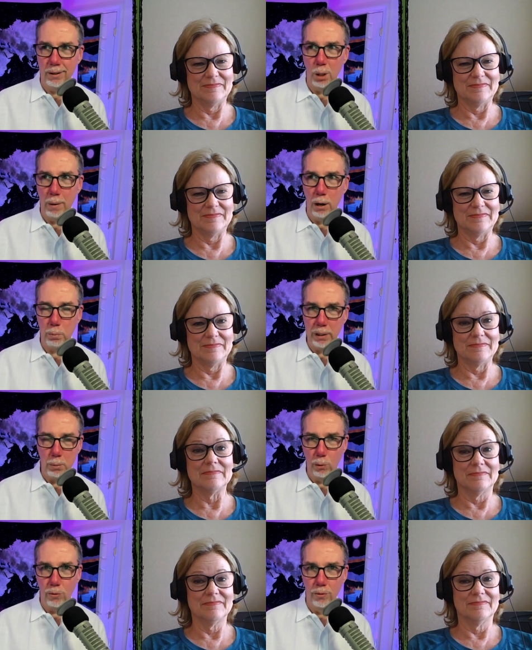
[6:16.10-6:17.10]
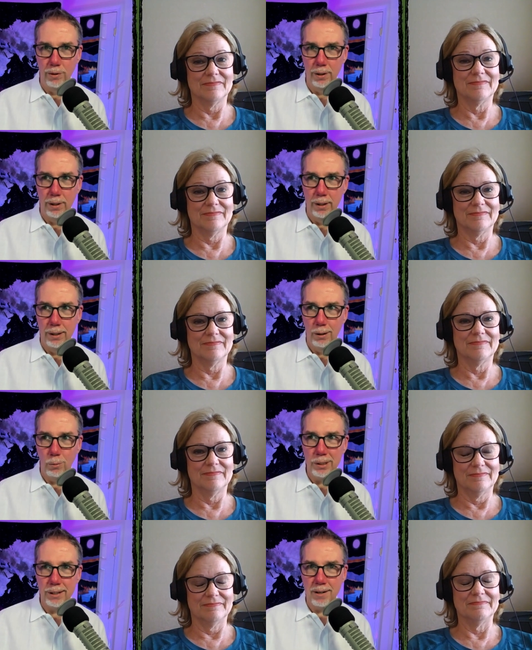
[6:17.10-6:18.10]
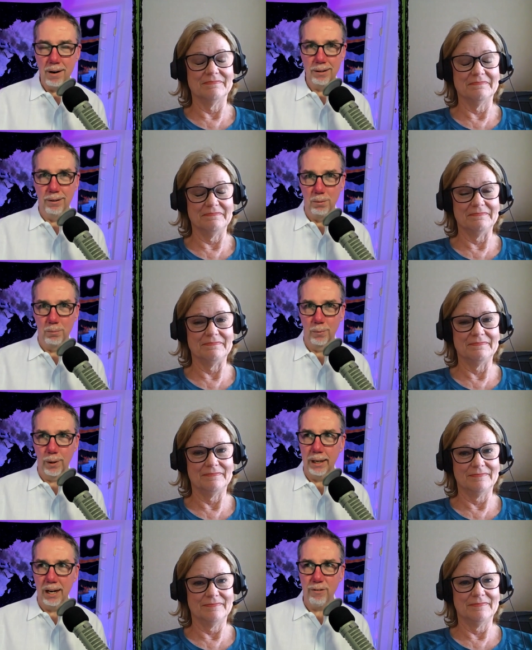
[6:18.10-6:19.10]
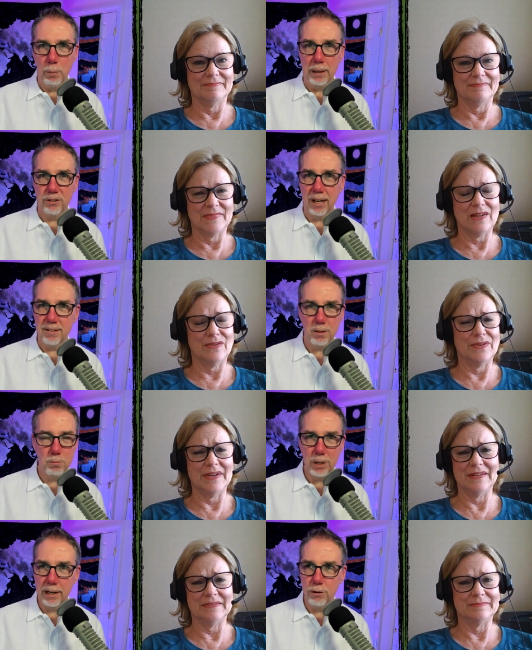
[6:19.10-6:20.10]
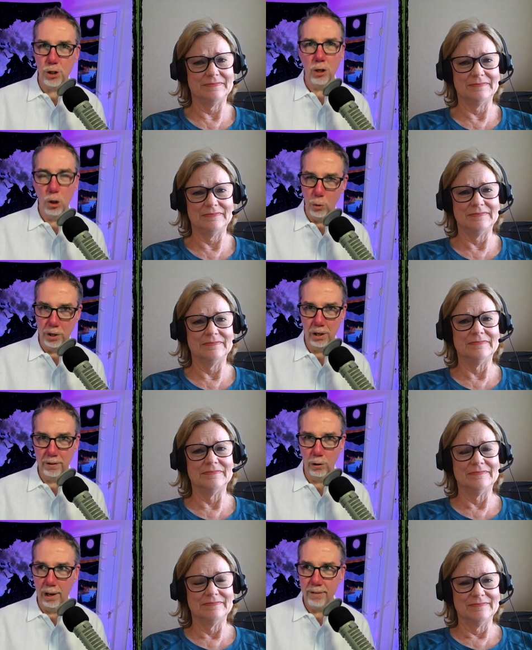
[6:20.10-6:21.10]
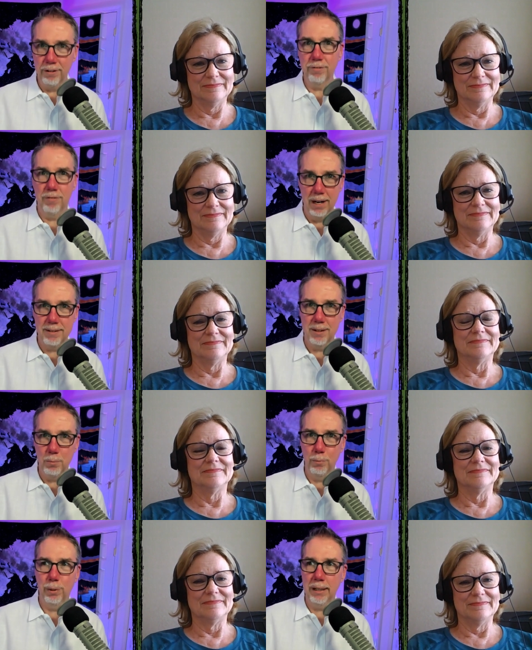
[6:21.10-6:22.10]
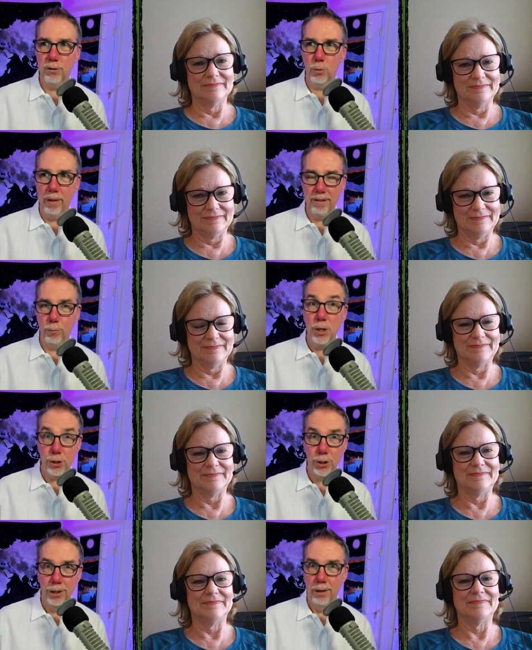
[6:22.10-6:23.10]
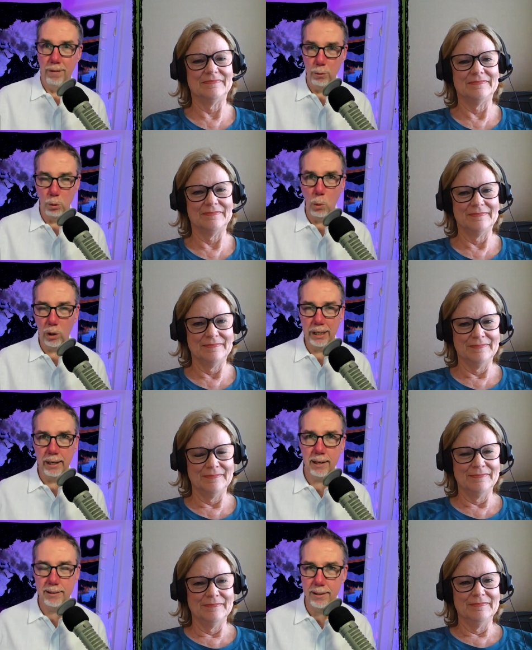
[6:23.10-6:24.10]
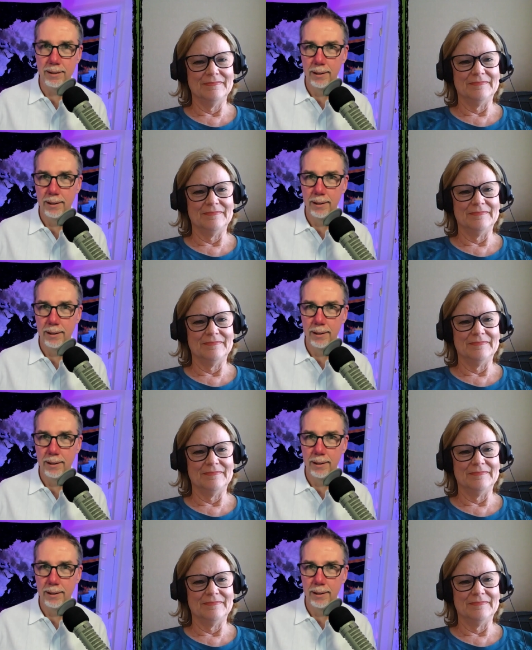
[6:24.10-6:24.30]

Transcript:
Speaker 1: about people when you talk to them, right? Everybody's got oh, some oh, yeah. kind of junk going on in their life, if not some place where they wish they were more connected.